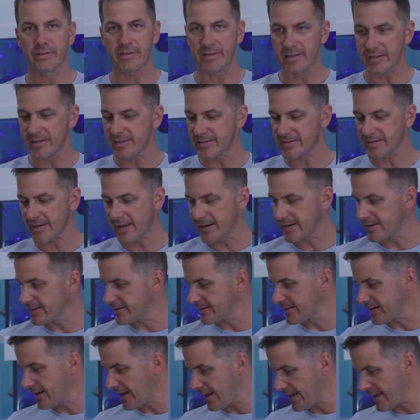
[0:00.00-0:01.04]
And they decided
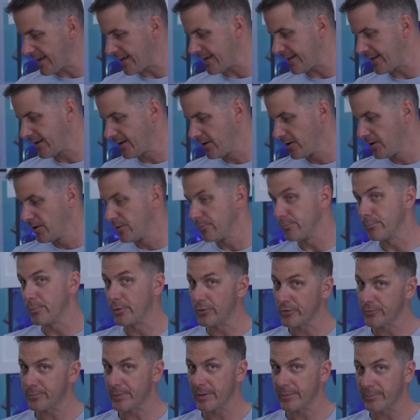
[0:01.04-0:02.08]
that, hey,
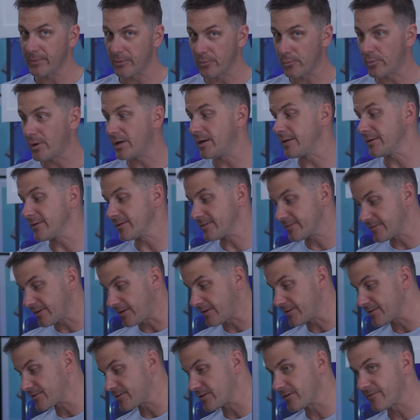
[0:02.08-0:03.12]
most people want the
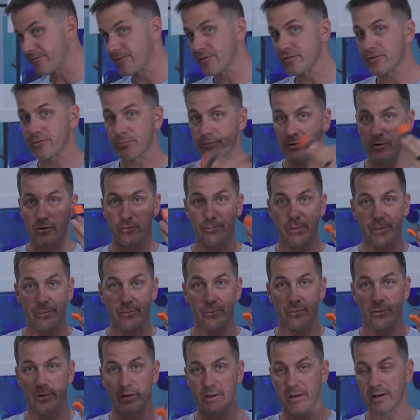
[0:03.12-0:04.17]
solid surface, most
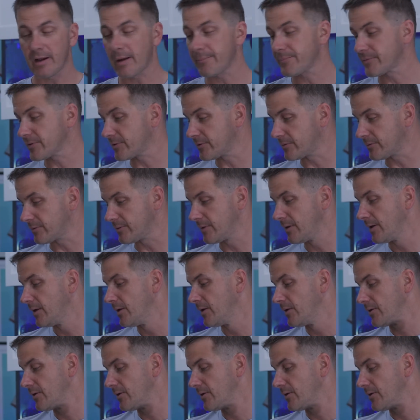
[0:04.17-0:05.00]
people want an optical,